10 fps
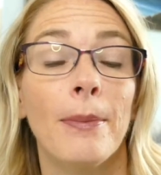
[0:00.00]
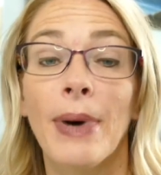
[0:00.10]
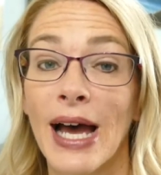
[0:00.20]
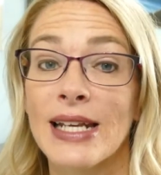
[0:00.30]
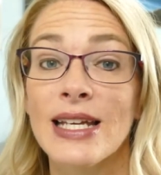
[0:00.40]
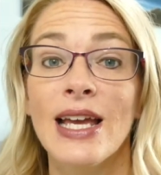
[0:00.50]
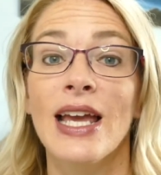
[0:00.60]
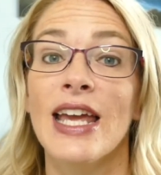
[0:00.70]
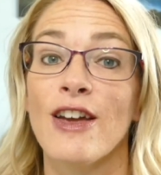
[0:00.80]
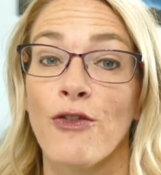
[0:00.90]
But
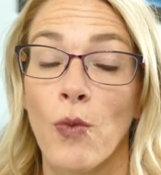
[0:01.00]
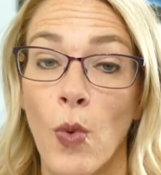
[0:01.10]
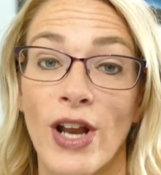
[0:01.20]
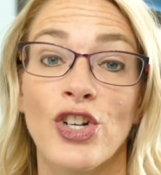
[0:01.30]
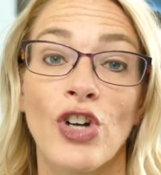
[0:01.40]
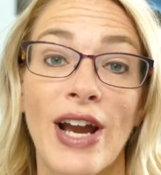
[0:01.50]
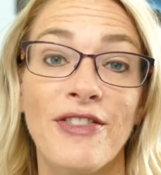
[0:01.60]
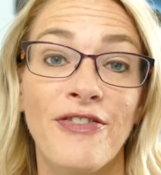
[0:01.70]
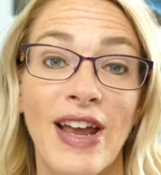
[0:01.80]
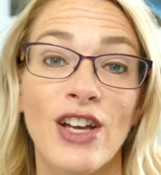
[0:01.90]
if one drive
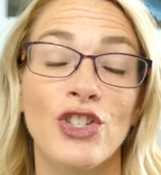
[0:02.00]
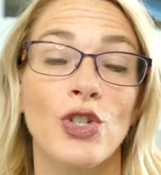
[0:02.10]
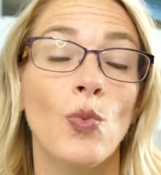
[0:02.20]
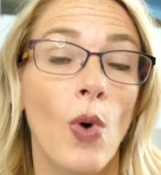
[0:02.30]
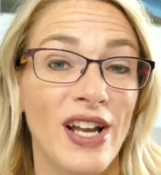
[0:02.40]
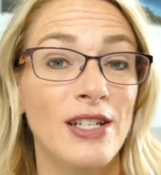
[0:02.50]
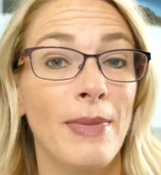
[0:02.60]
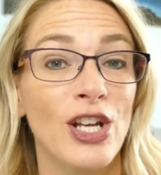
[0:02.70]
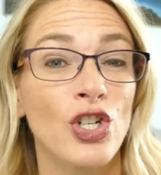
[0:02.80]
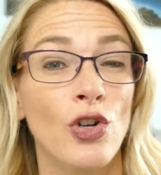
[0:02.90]
fails, you want to
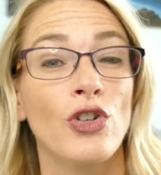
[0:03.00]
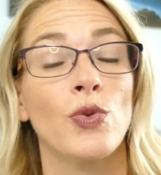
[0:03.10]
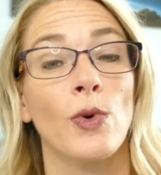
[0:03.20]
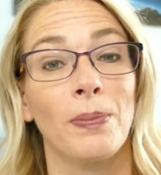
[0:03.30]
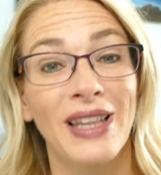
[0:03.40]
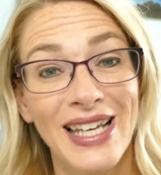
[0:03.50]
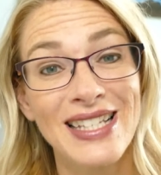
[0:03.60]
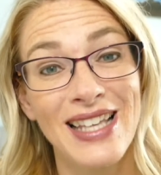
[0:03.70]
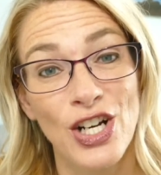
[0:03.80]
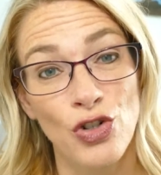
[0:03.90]
make sure to replace
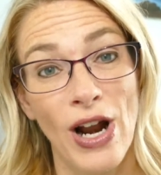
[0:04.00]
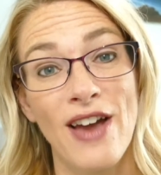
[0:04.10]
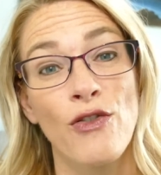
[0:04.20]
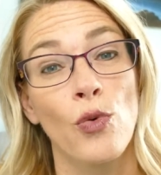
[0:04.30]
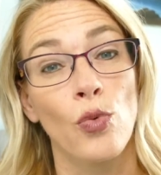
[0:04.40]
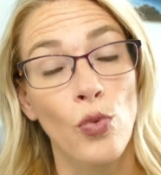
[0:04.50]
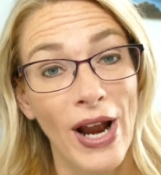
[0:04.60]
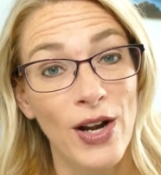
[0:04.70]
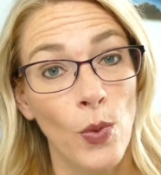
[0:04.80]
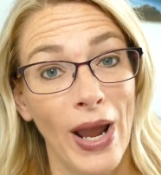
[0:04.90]
that drive
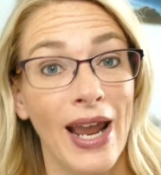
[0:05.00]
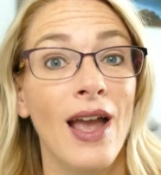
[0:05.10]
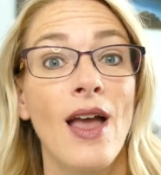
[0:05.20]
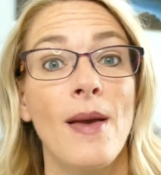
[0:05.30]
right away,